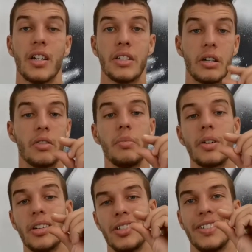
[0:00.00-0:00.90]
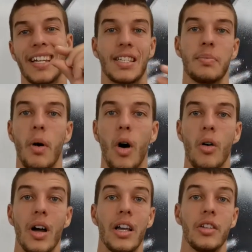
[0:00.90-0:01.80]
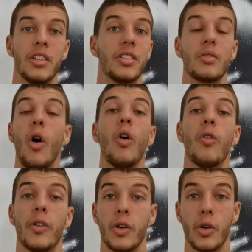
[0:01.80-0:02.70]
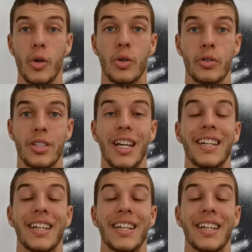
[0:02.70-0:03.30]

the rubber is that small and it's overused.